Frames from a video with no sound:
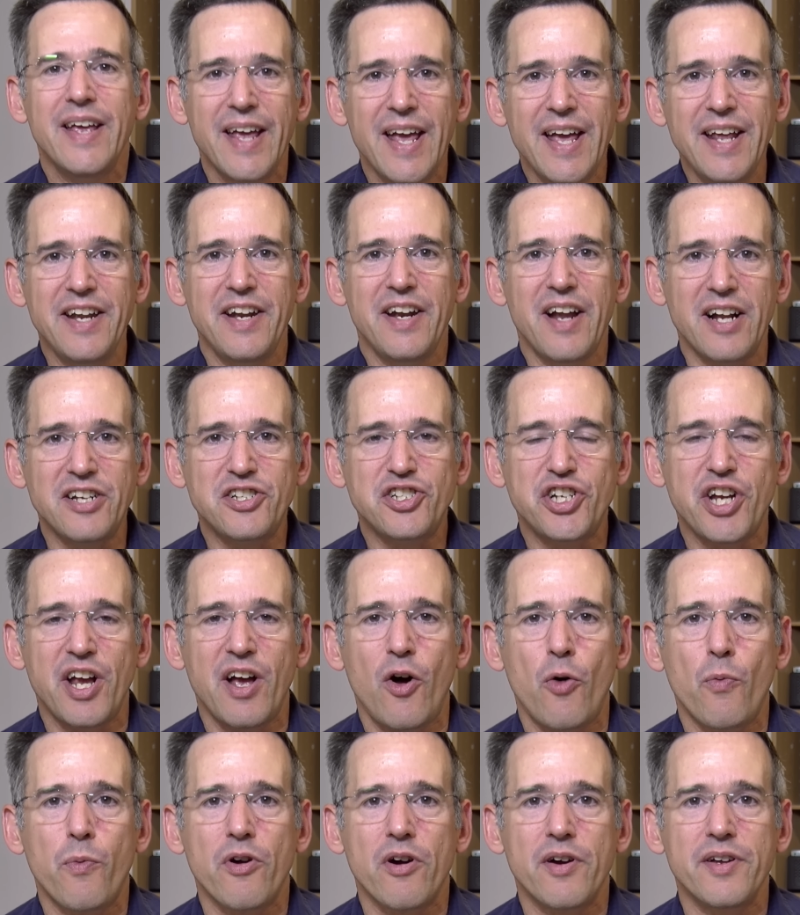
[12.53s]
In a
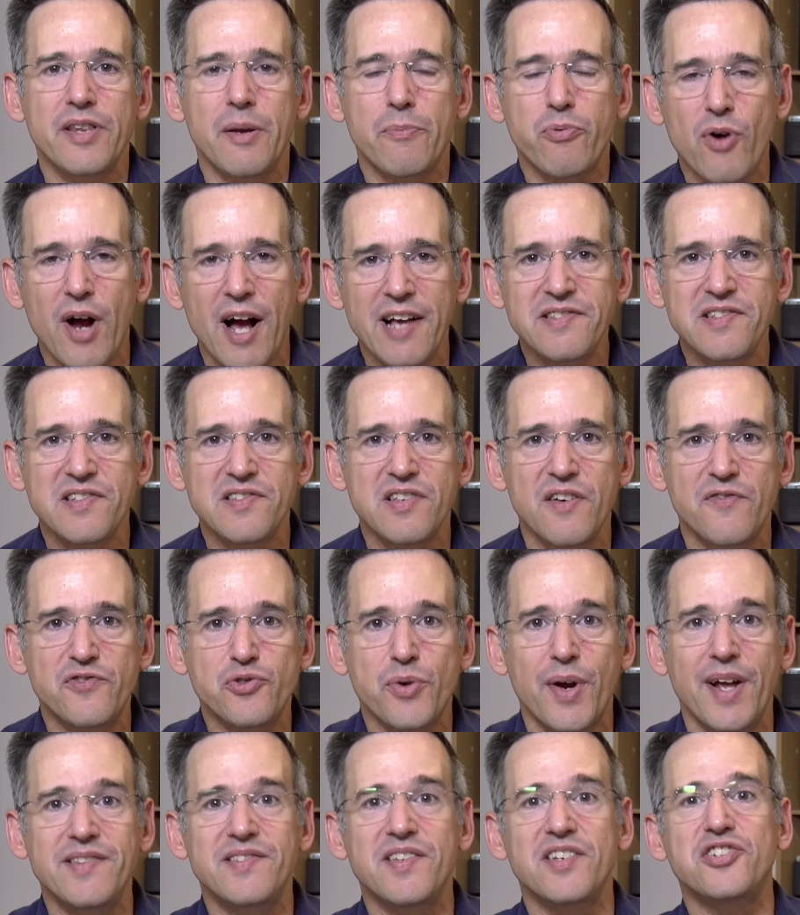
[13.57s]
nutshell, we're in the process of
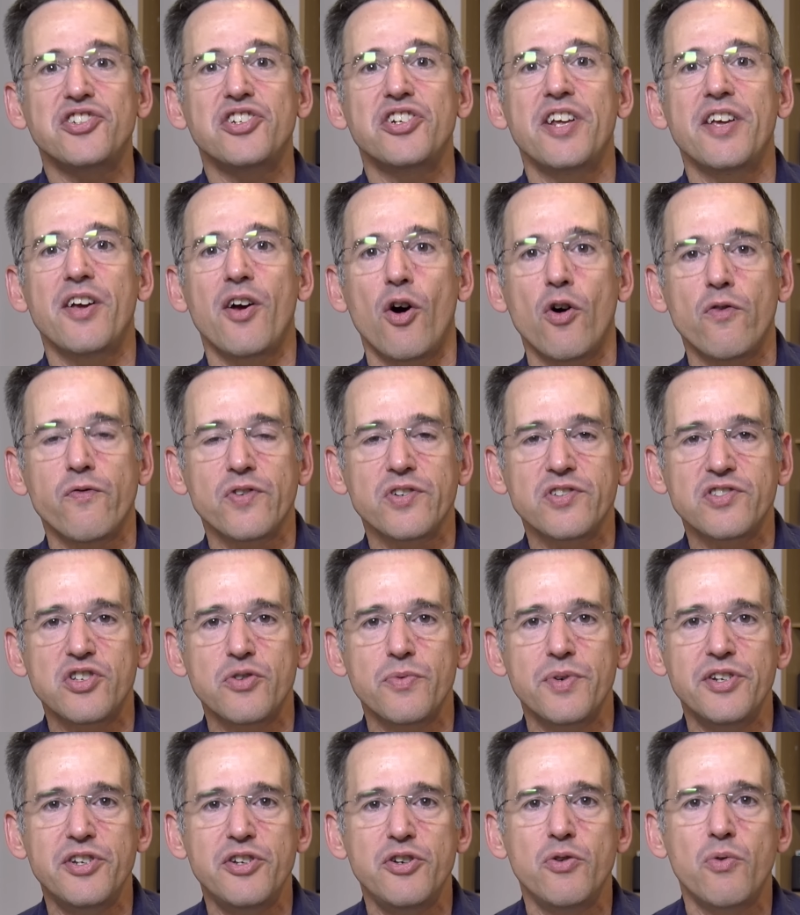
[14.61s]
transitioning over
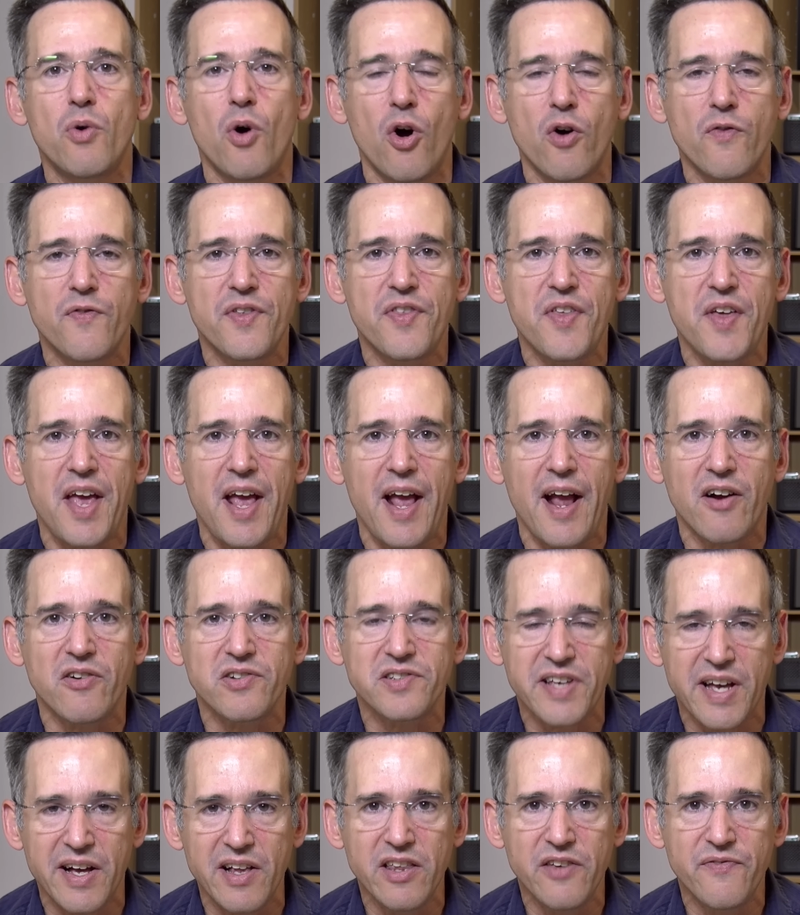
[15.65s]
to a new over-the-air
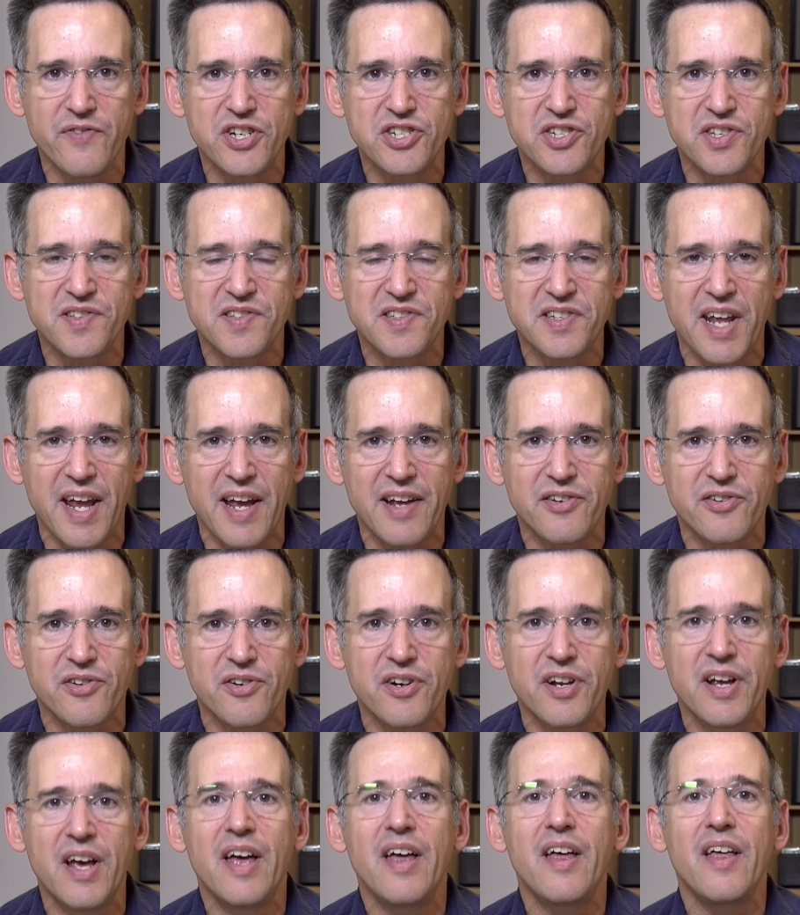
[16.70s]
television
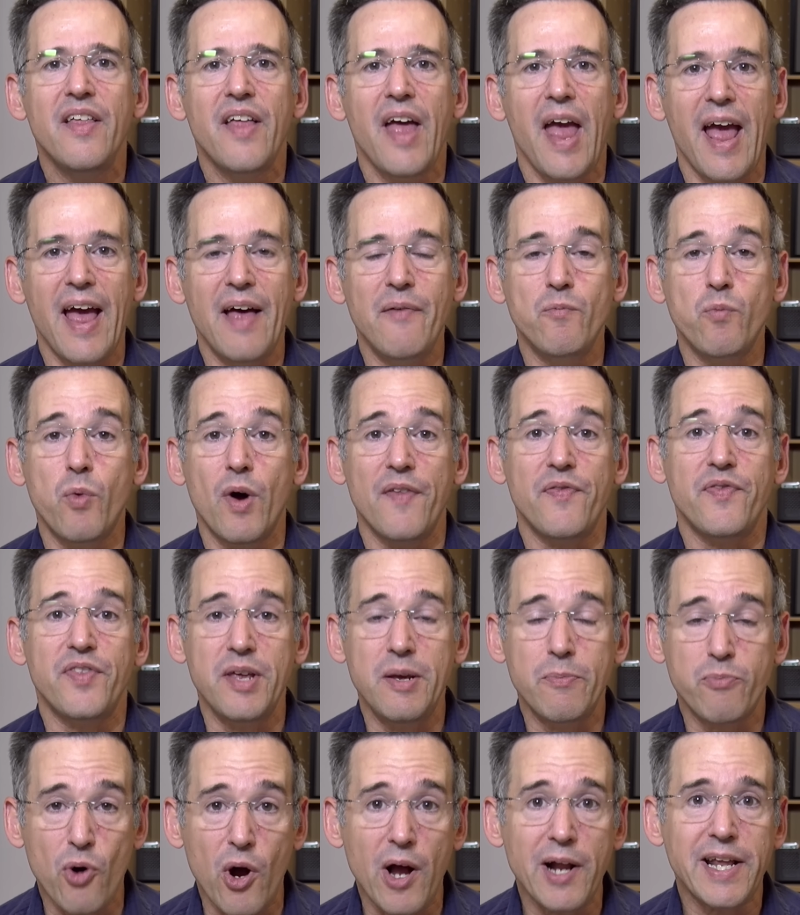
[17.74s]
standard, and what
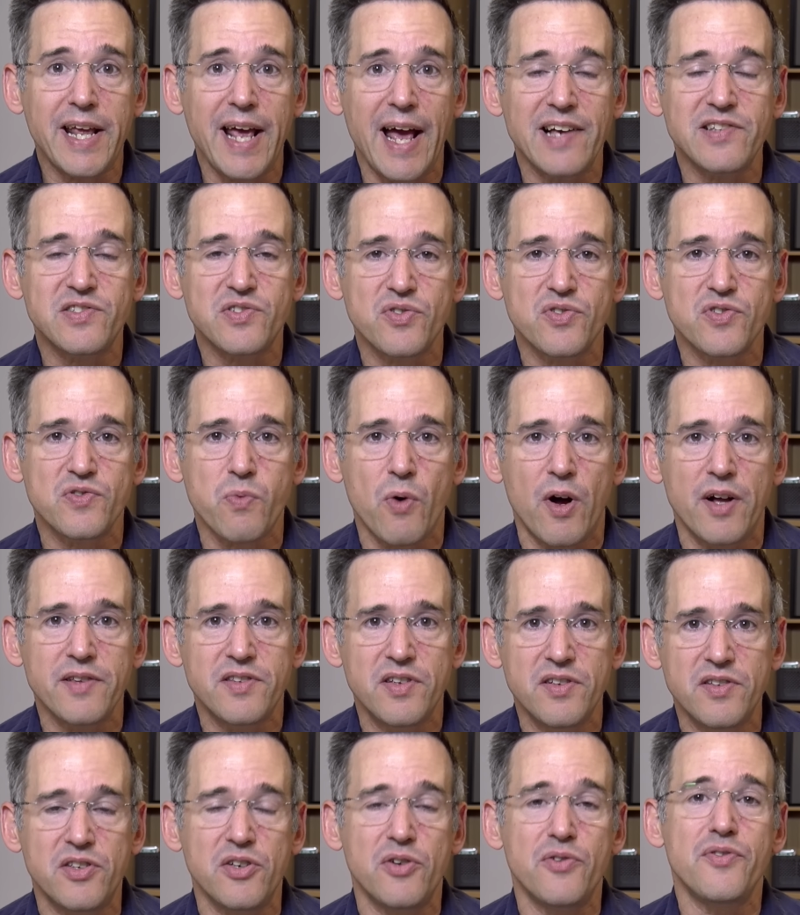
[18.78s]
the broadcasters want
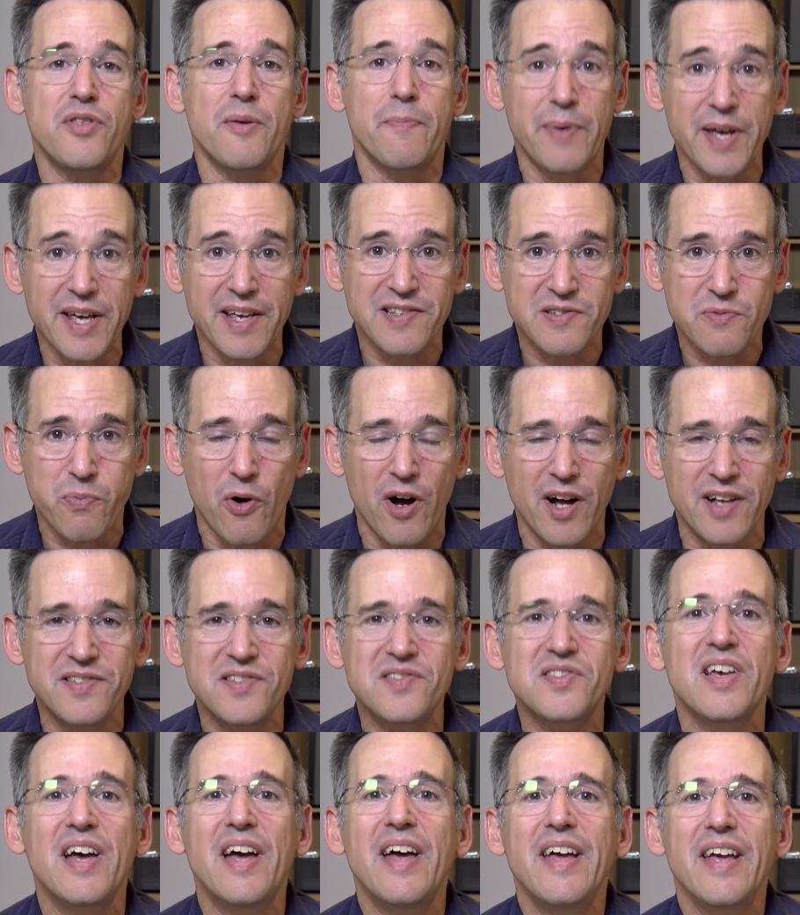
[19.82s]
to do, the biggest ones,